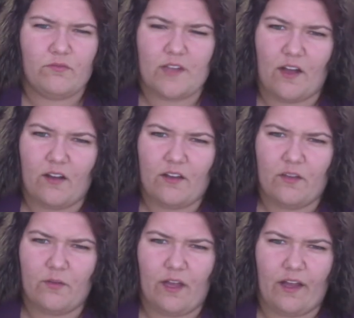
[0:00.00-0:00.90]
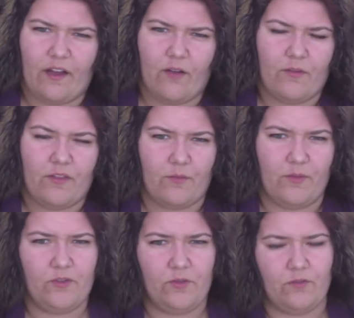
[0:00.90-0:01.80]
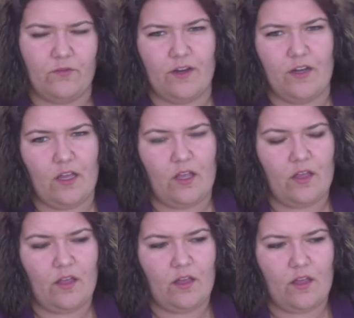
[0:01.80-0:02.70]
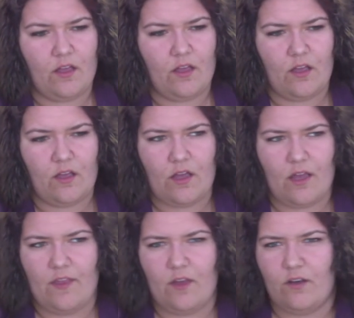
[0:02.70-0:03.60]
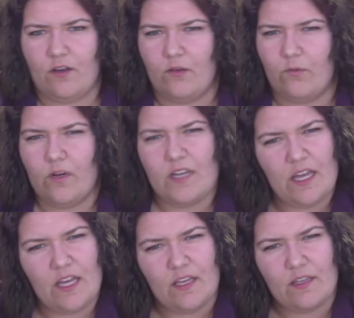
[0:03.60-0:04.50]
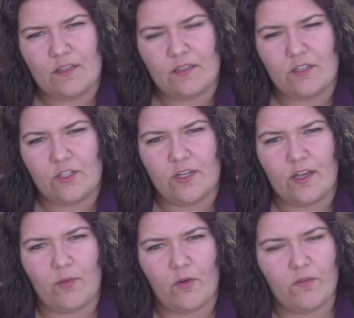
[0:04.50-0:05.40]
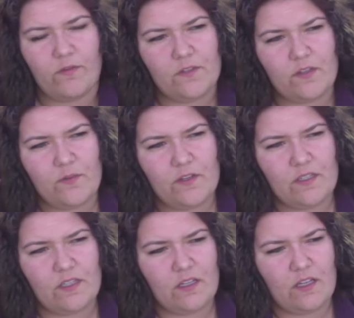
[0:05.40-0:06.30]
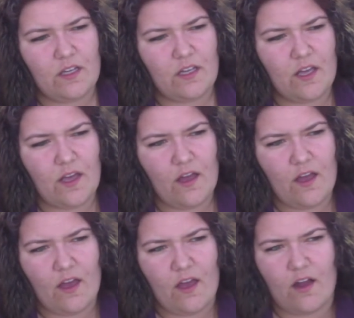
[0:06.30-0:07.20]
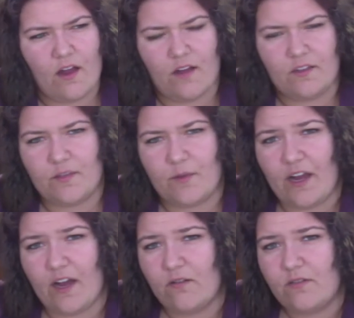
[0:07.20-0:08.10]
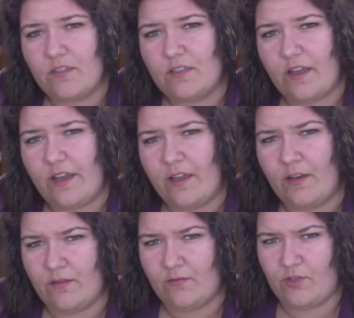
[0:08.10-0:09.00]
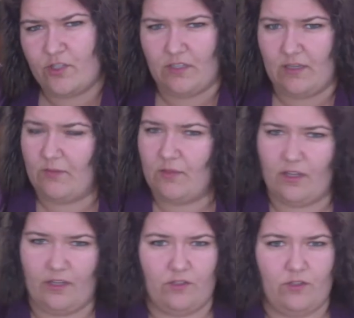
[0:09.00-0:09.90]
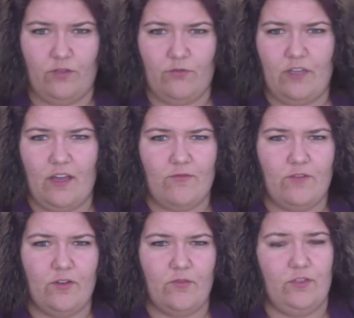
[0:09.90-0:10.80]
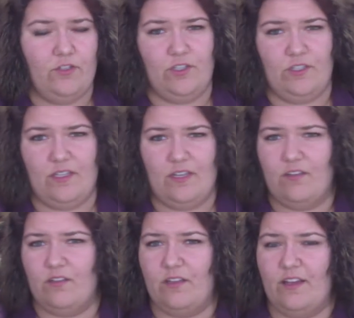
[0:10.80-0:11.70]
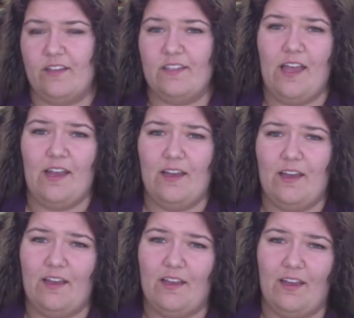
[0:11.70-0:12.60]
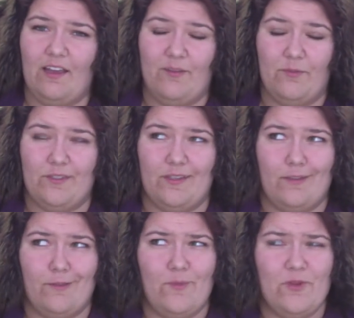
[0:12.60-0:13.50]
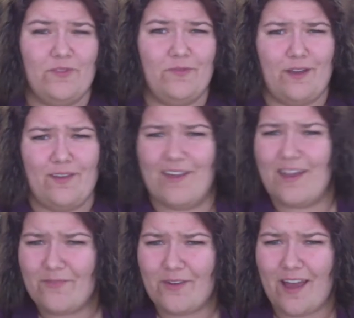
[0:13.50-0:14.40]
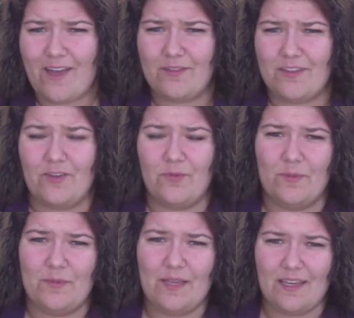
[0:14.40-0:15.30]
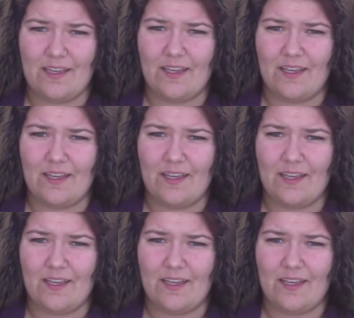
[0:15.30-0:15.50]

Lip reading: talk, you know, we'd hang out with our mutual friend. And then one day she came over for some reason to my house, and she came at like 2 in the afternoon and she stayed till like 10 at night, and it was like the most fun I've ever had with a human being.